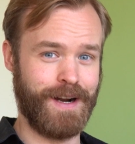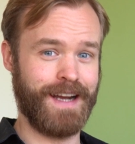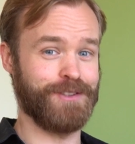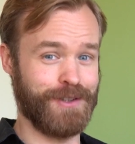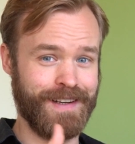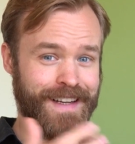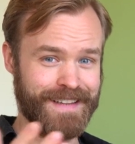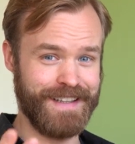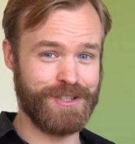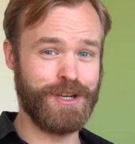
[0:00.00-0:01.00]
right, or
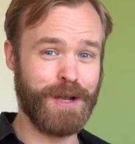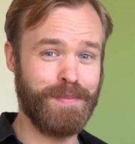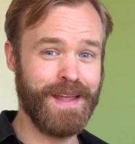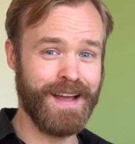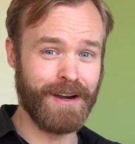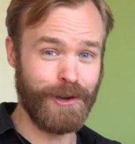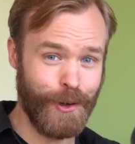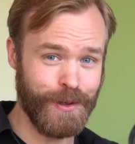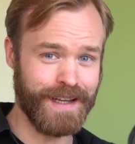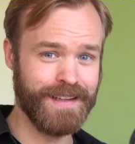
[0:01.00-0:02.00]
the chickpea
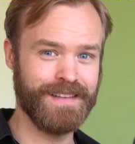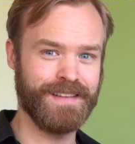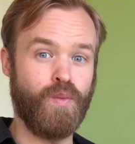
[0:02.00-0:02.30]
unloading,